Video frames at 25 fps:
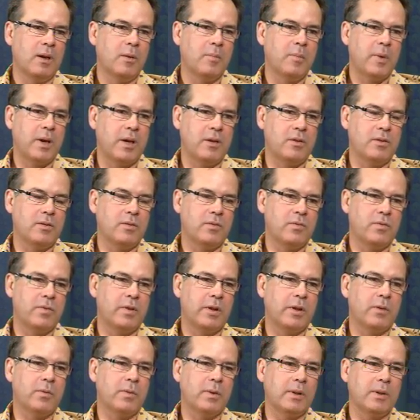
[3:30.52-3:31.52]
Patients
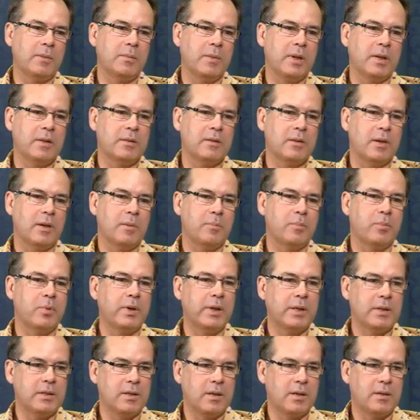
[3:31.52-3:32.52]
frequently mix up
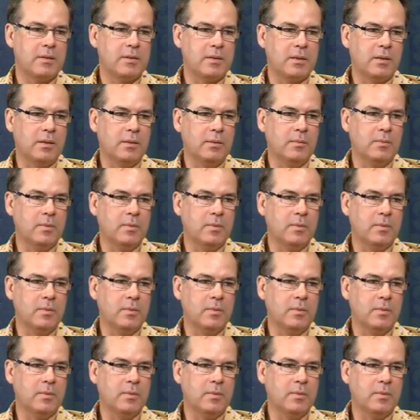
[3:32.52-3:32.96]
prick testing,